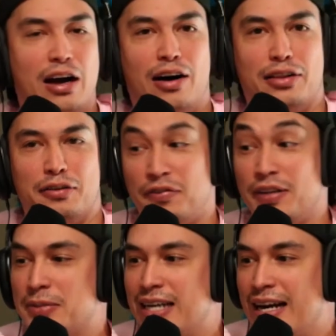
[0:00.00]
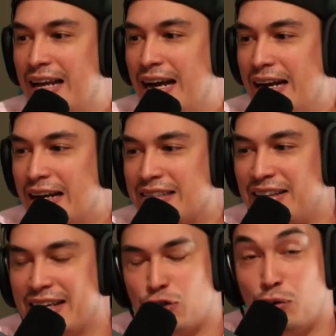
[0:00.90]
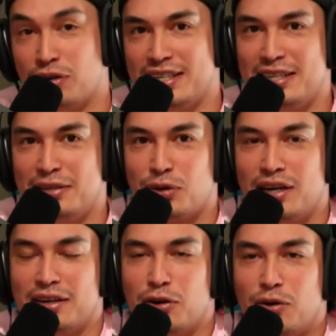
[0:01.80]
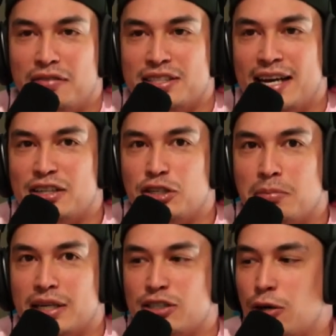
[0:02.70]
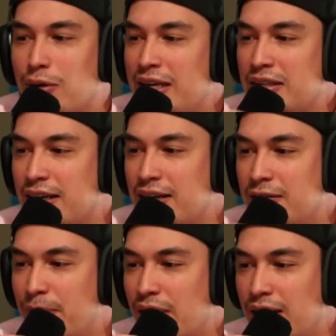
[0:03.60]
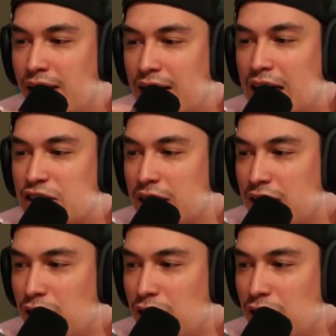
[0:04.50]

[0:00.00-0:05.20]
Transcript: the flip side of that, not to like totally derail and go off a tangent, but so Ilya Koshkin, you know